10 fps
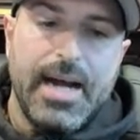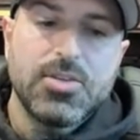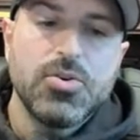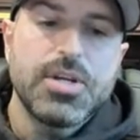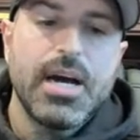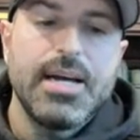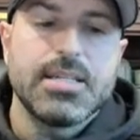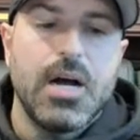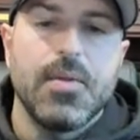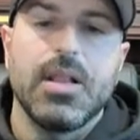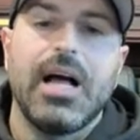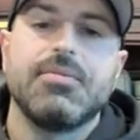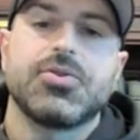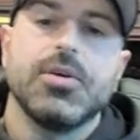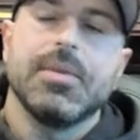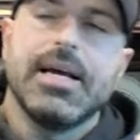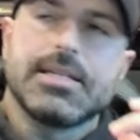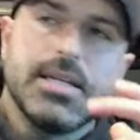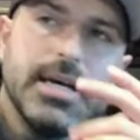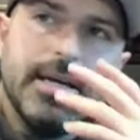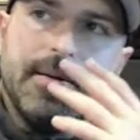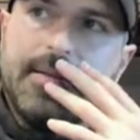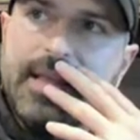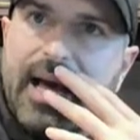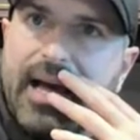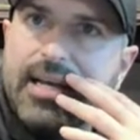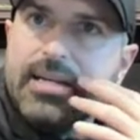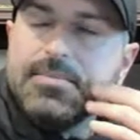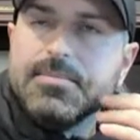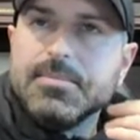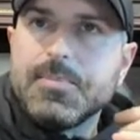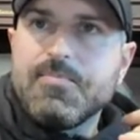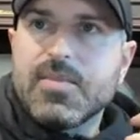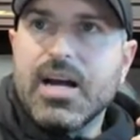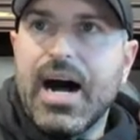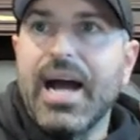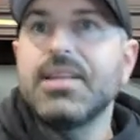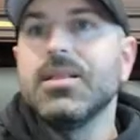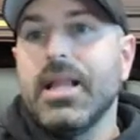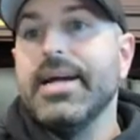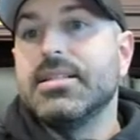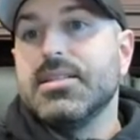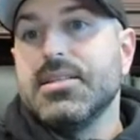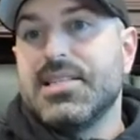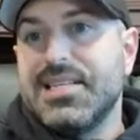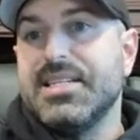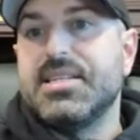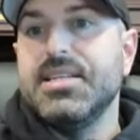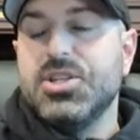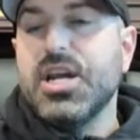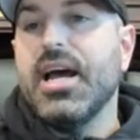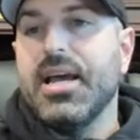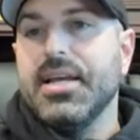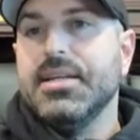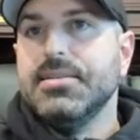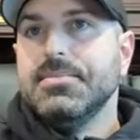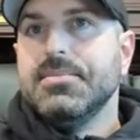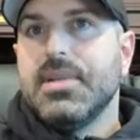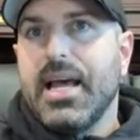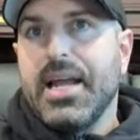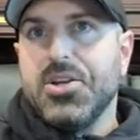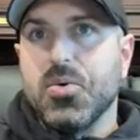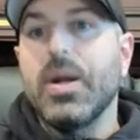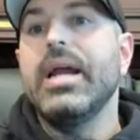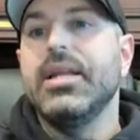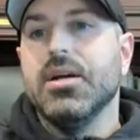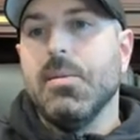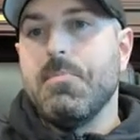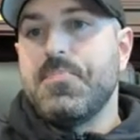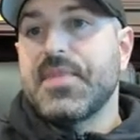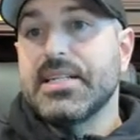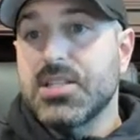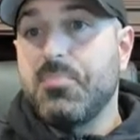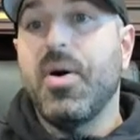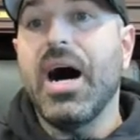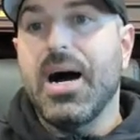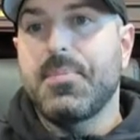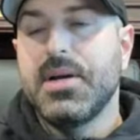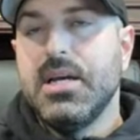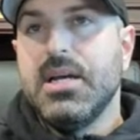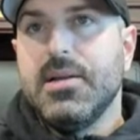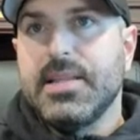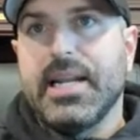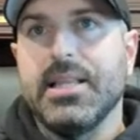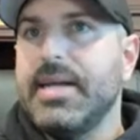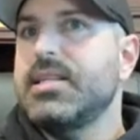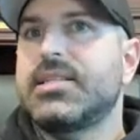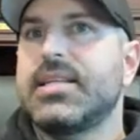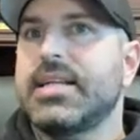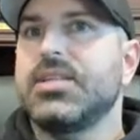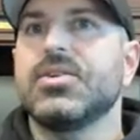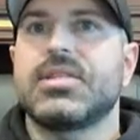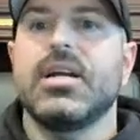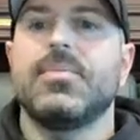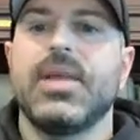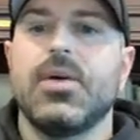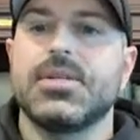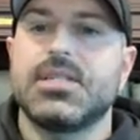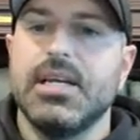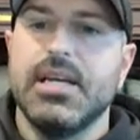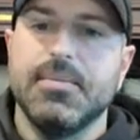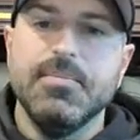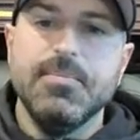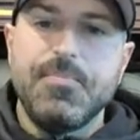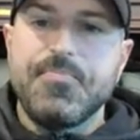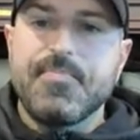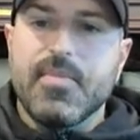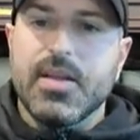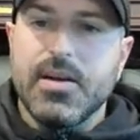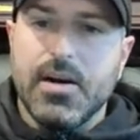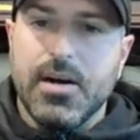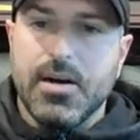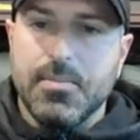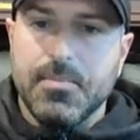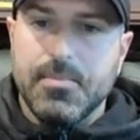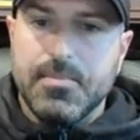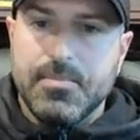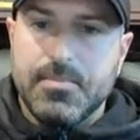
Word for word: told you guys on the live stream last night that I liked CCJ and uranium to pop. That I liked the technical setup that I was seeing. That